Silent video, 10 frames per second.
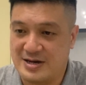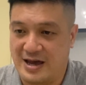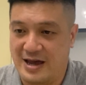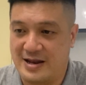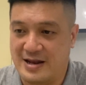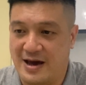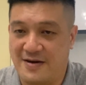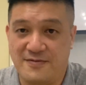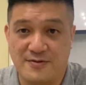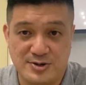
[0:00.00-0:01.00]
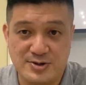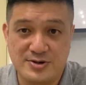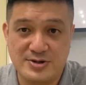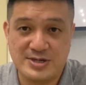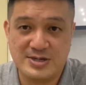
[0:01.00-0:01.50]
And I've
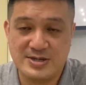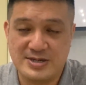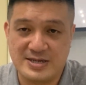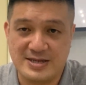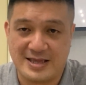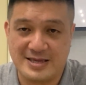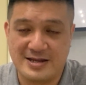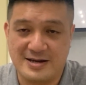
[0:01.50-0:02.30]
also started